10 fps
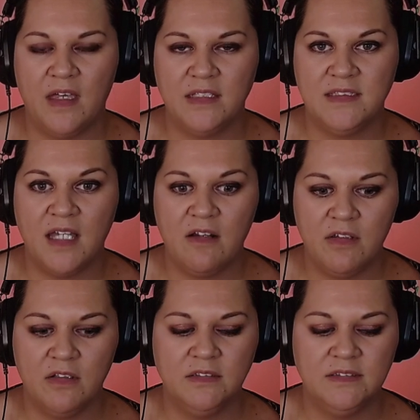
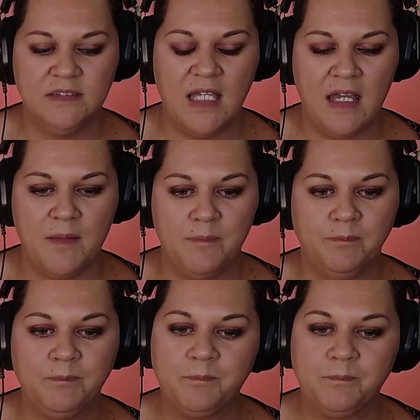Darioth, and